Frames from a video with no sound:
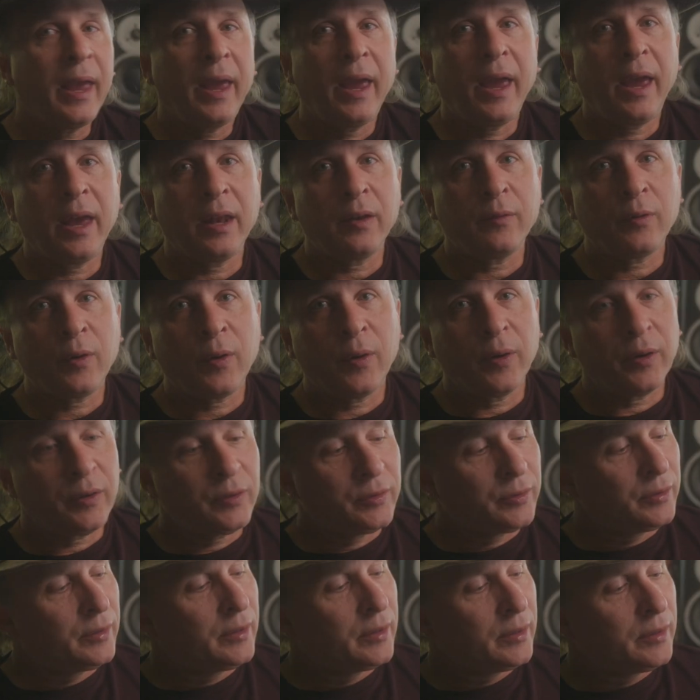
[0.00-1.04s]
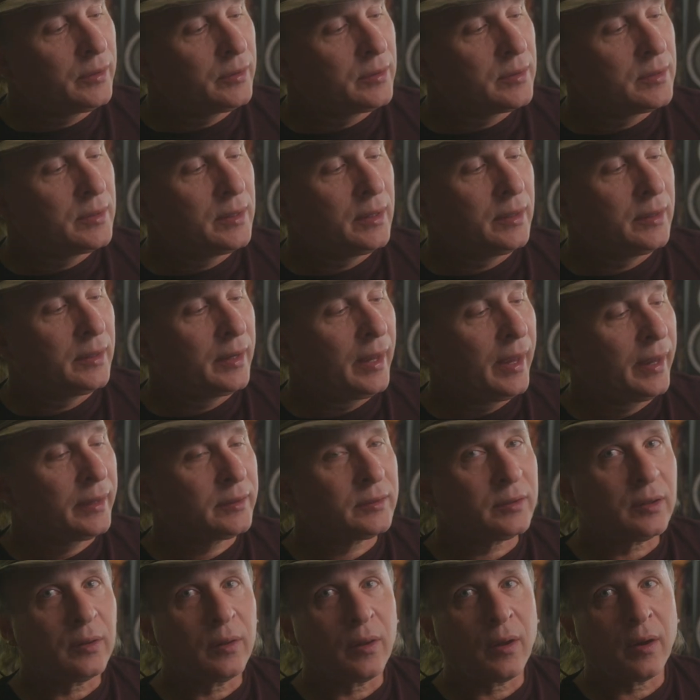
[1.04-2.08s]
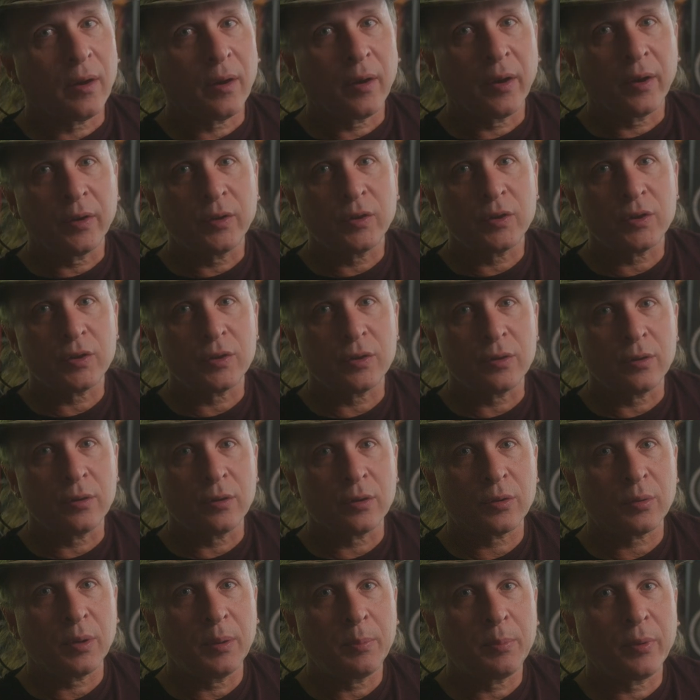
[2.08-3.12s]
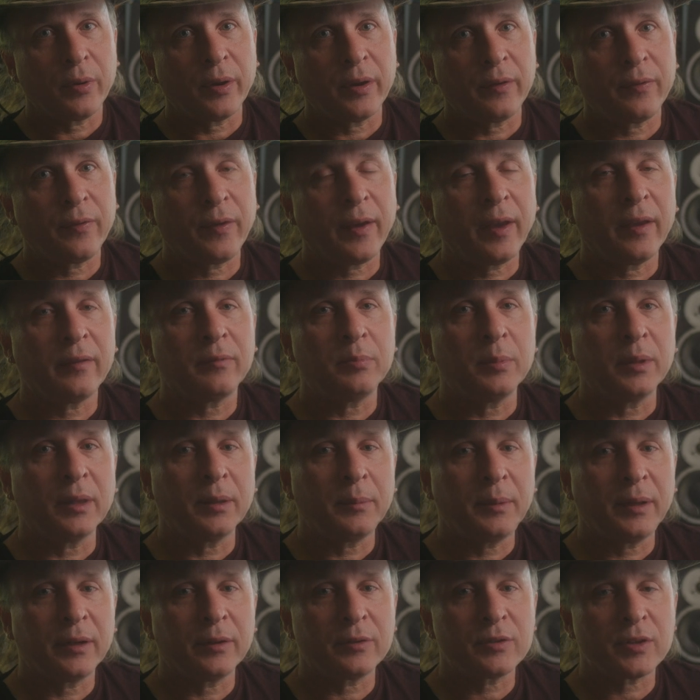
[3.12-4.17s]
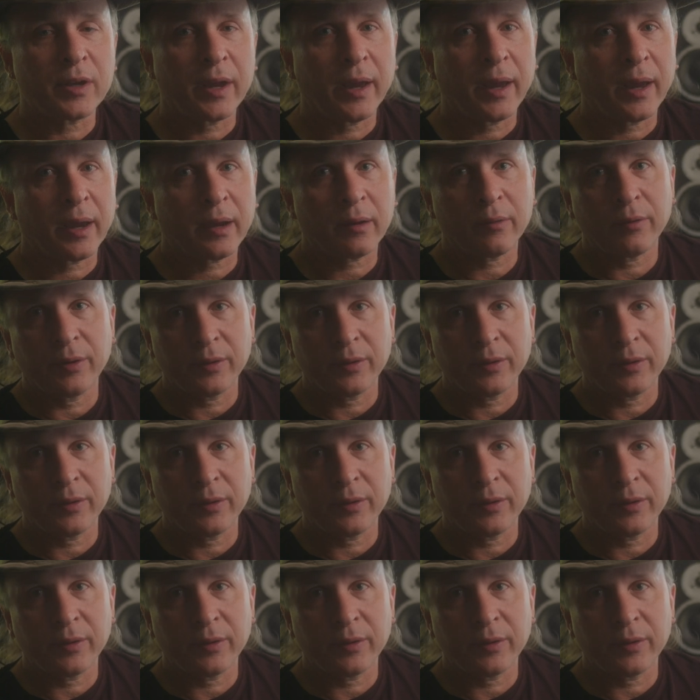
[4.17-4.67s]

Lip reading: And of course, you're going to need an XLR to 3.5 millimeter jack,